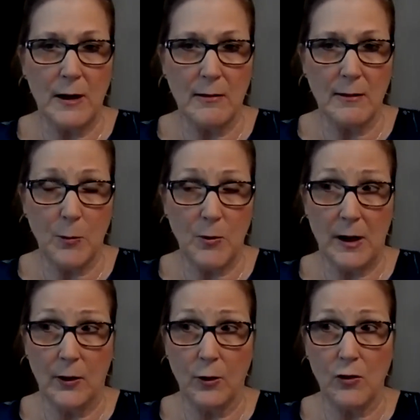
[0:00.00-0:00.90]
ESOP
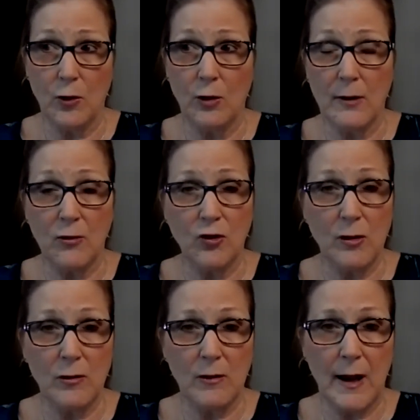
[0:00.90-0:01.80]
together. So let's
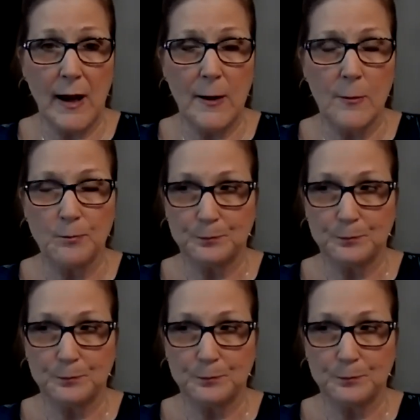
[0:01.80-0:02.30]
just say.